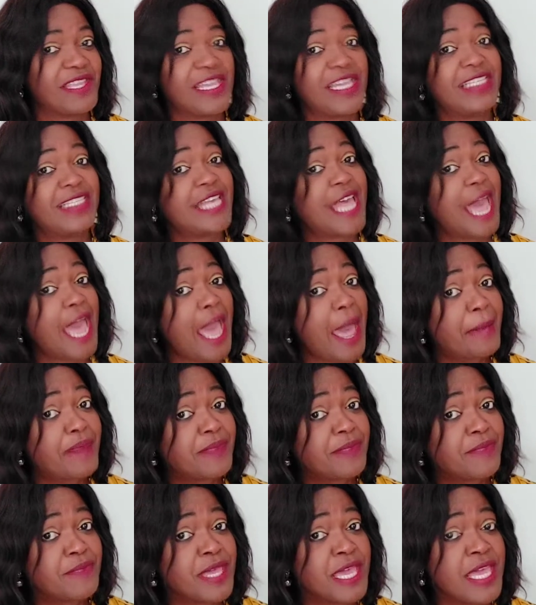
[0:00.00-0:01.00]
It
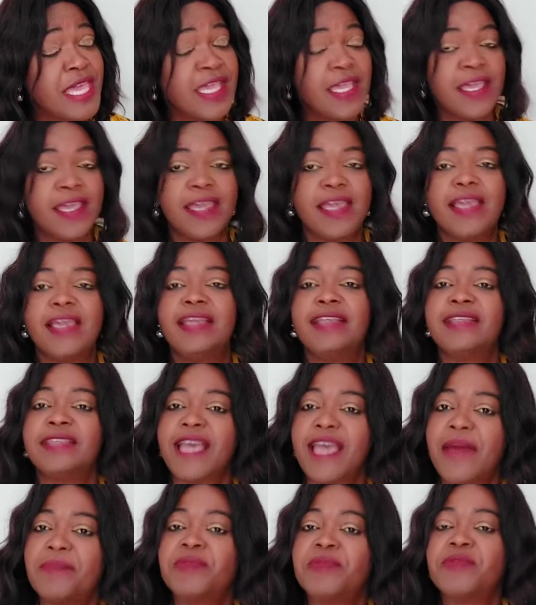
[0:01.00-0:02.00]
helped me. It
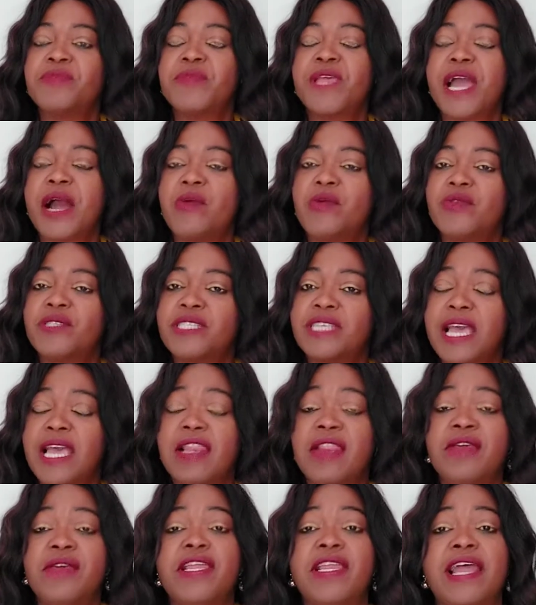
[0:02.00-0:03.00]
helped me. I won't tell
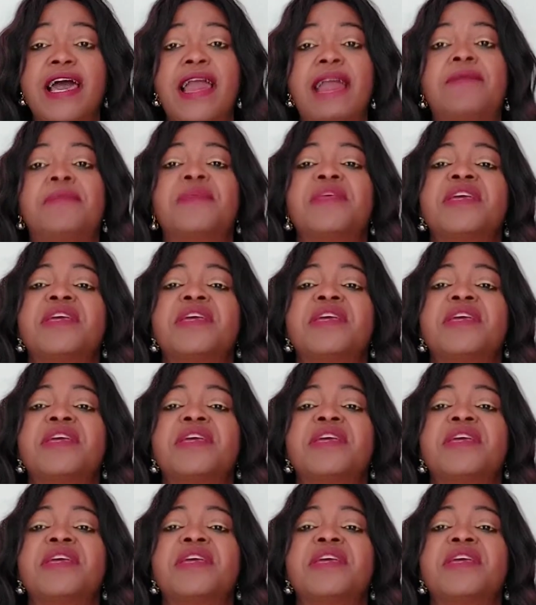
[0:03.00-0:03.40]
you a lie.